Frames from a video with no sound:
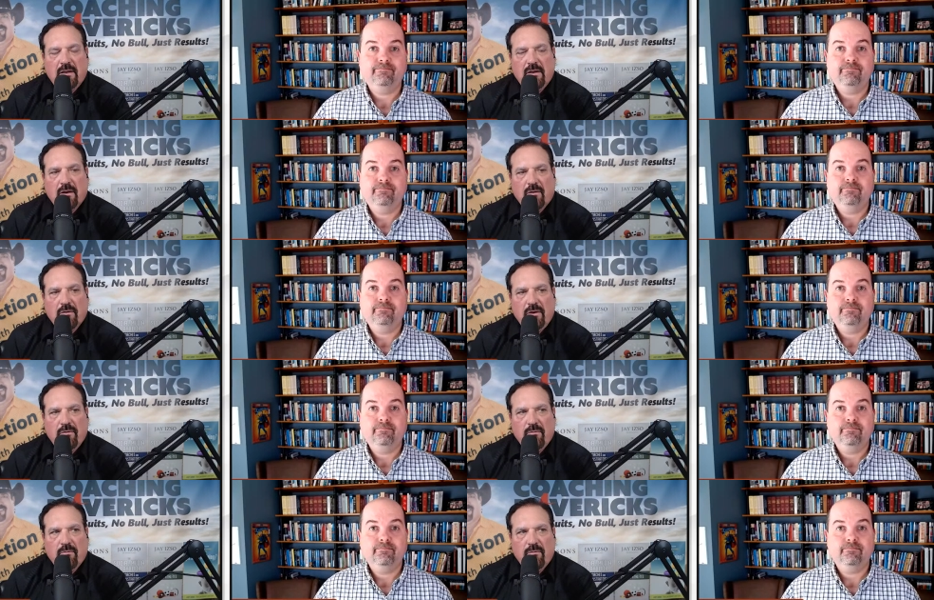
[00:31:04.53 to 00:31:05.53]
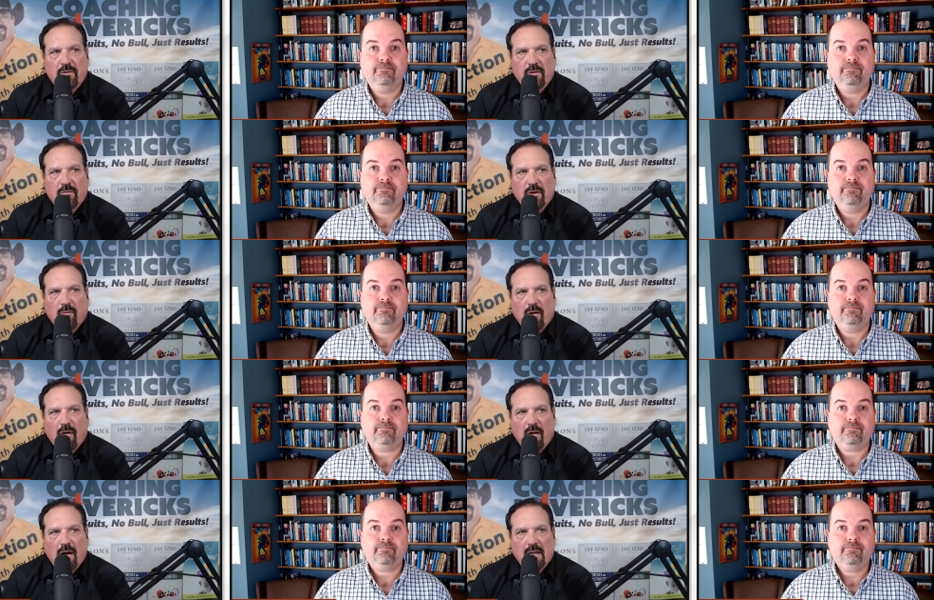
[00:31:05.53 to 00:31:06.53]
Speaker 1: you know, you, you go
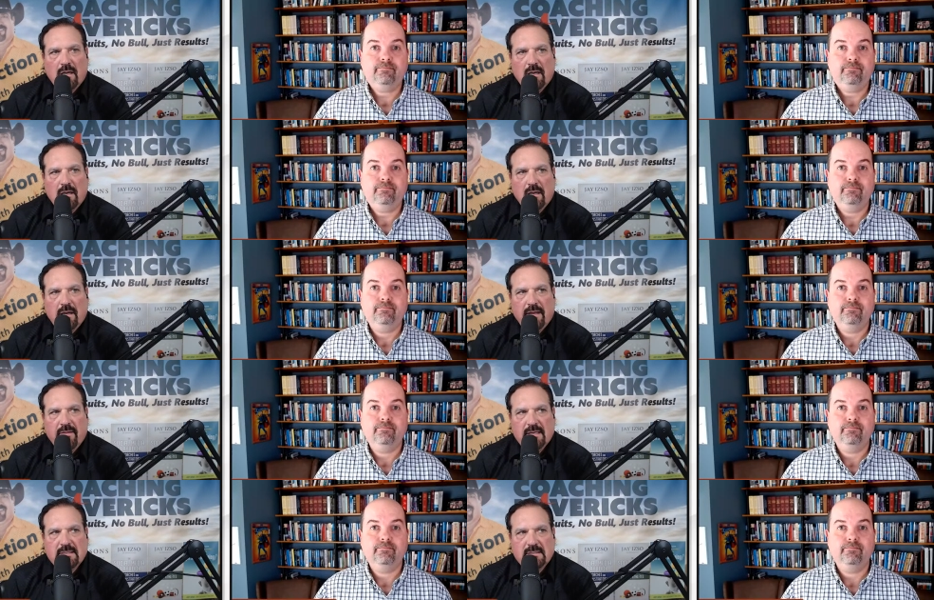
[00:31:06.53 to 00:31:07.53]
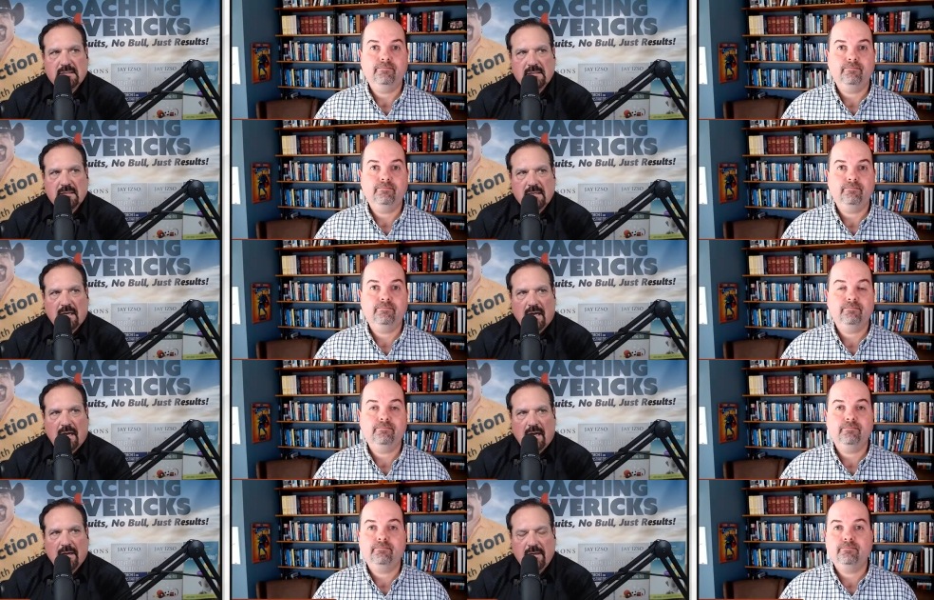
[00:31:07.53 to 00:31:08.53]
on in this.
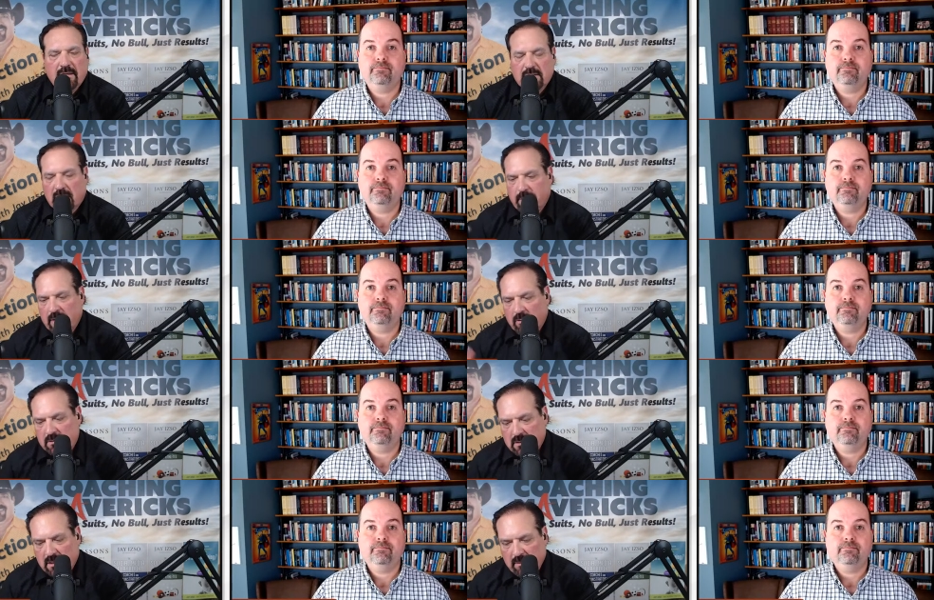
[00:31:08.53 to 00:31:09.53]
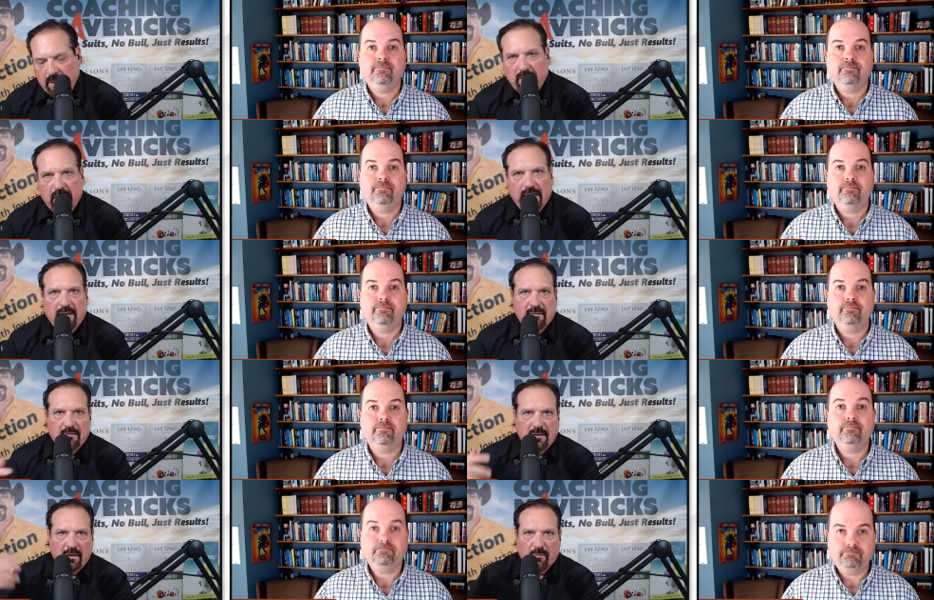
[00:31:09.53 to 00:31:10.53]
Uh, you talk about, of course, the community
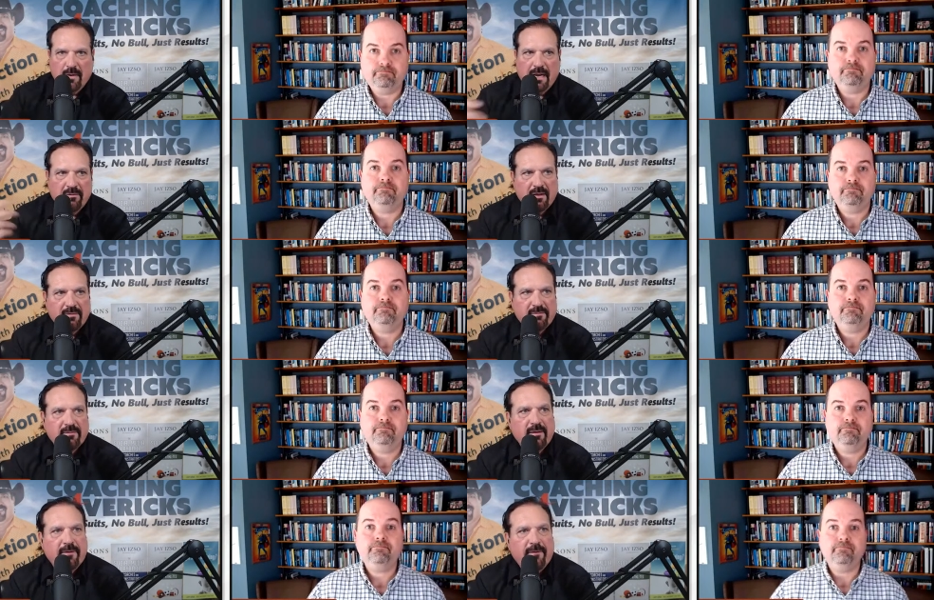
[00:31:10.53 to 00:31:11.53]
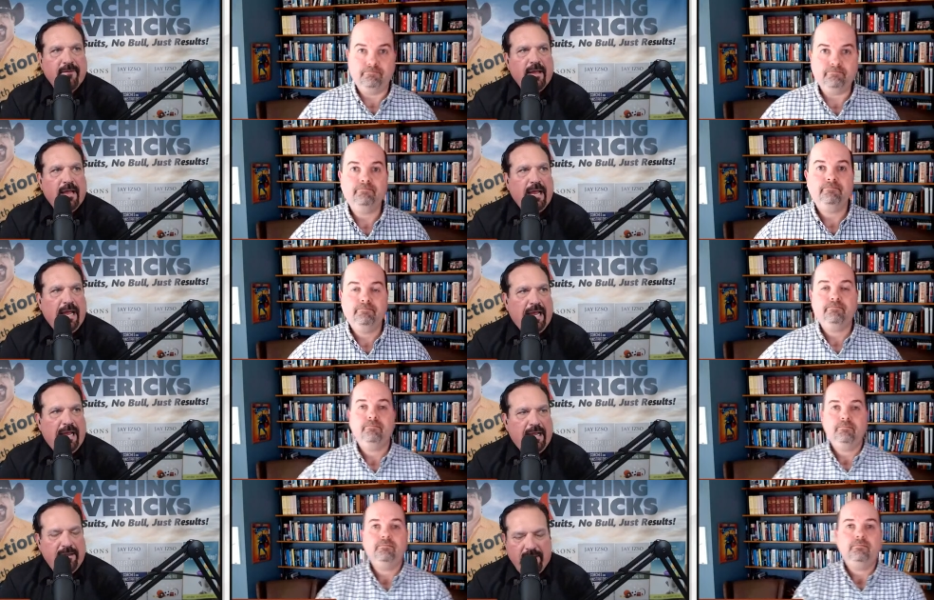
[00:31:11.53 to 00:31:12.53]
you know around us, mm-hmm.
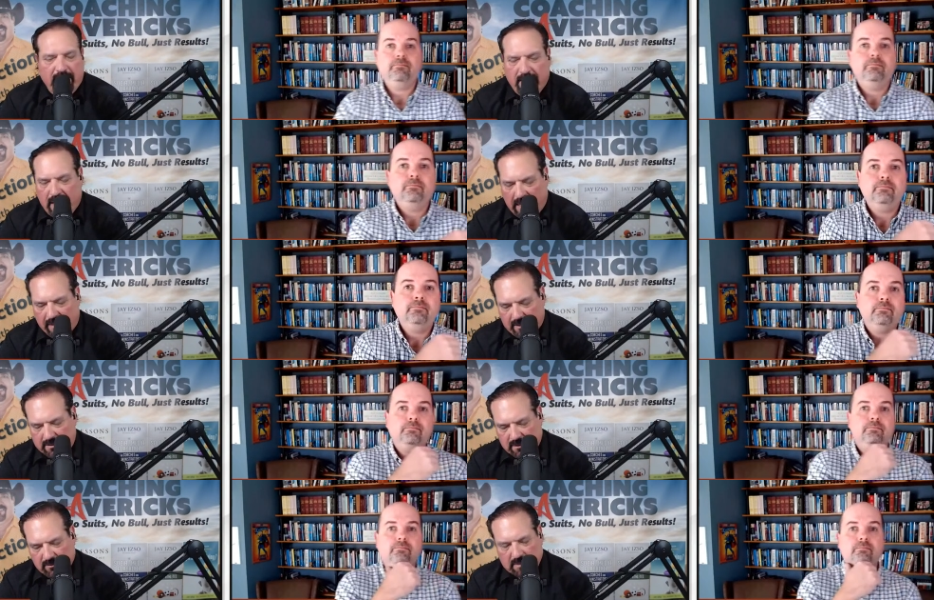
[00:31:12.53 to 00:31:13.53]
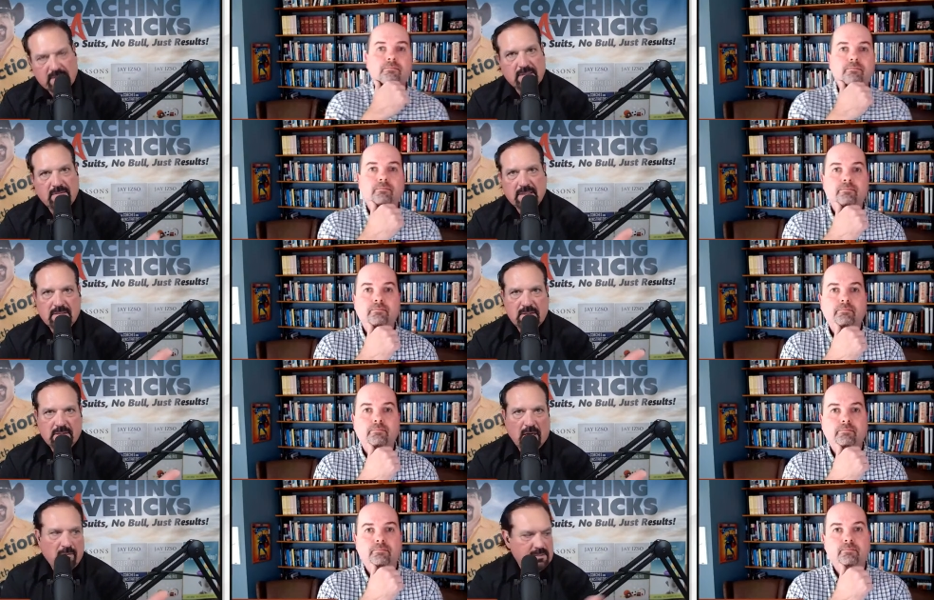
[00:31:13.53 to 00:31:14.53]
and because you know this is this is
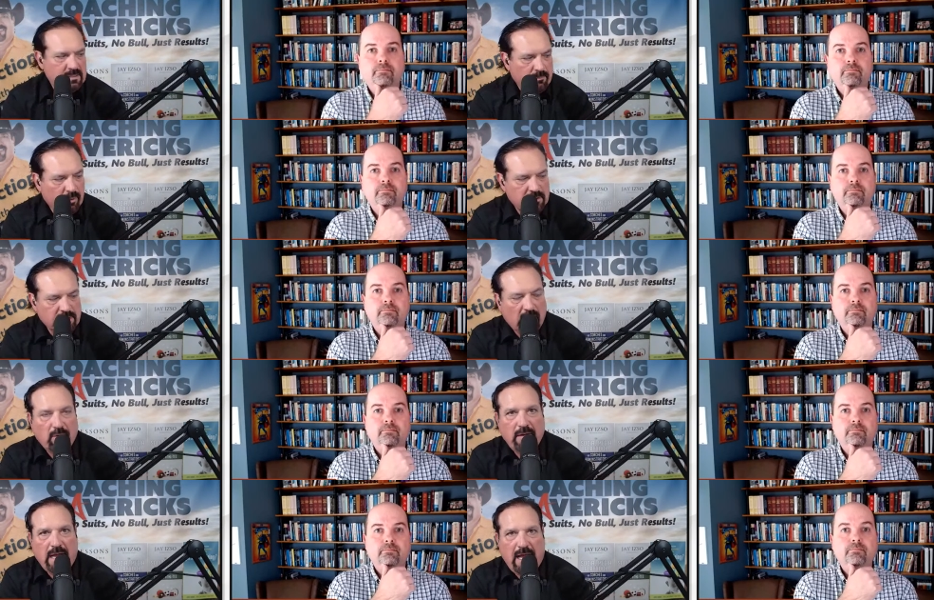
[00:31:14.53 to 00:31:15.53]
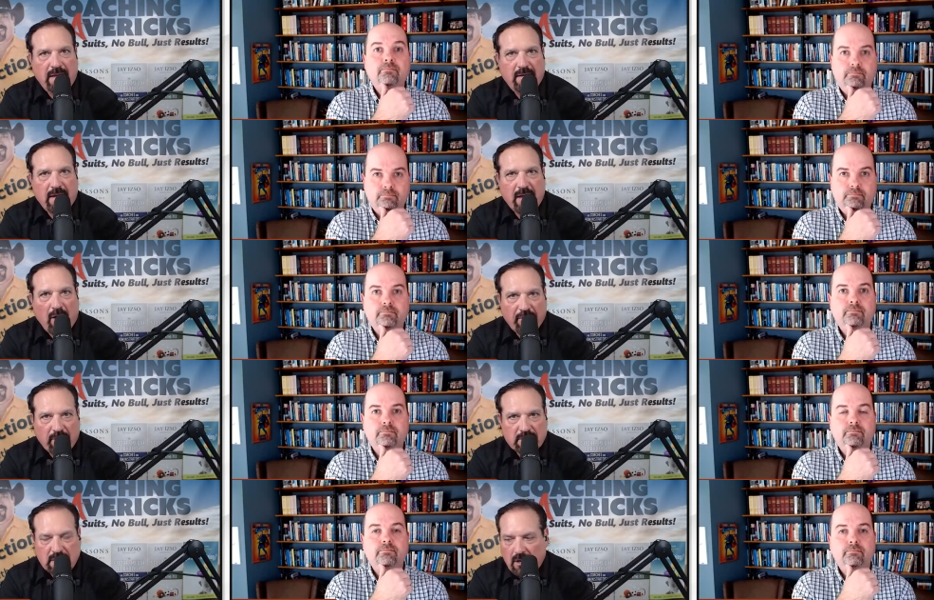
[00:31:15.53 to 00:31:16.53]
show is a book show and an
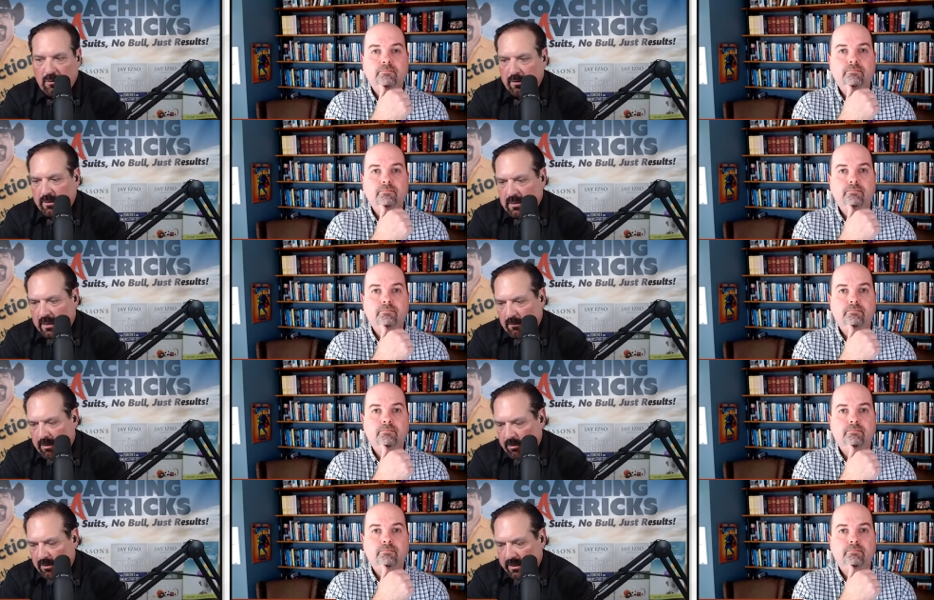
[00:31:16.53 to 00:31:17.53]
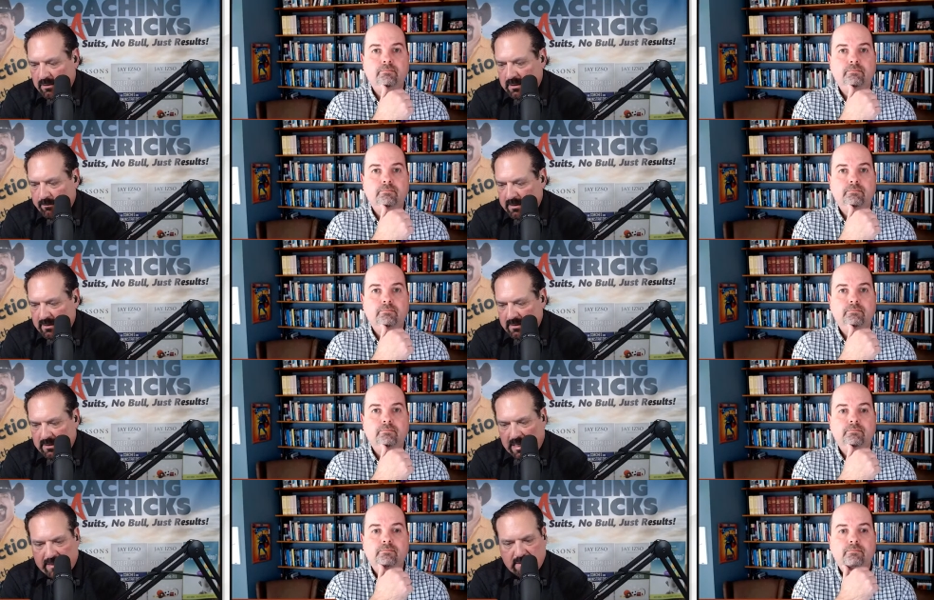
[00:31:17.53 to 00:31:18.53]
author show, and we try to help people in leadership and
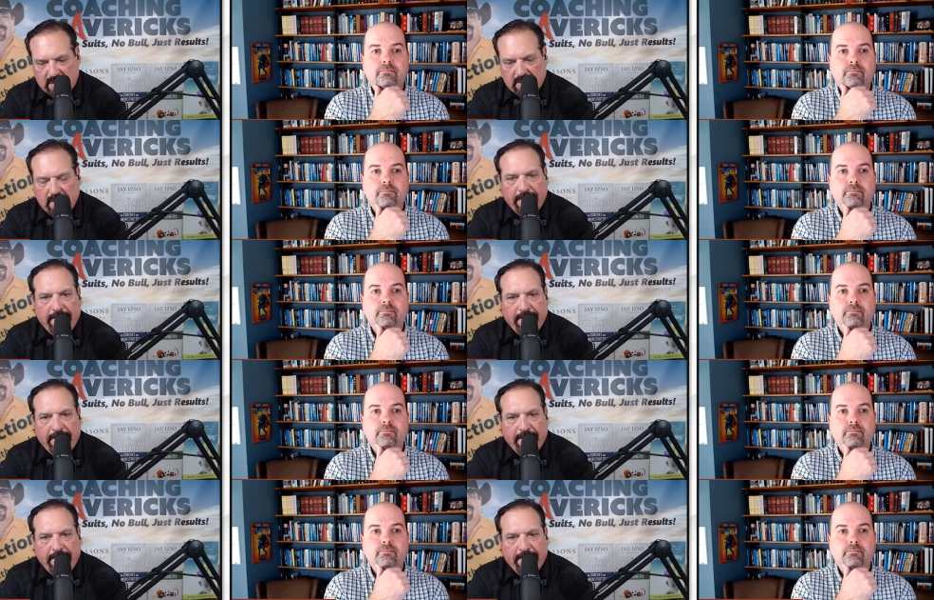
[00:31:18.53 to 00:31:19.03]
success and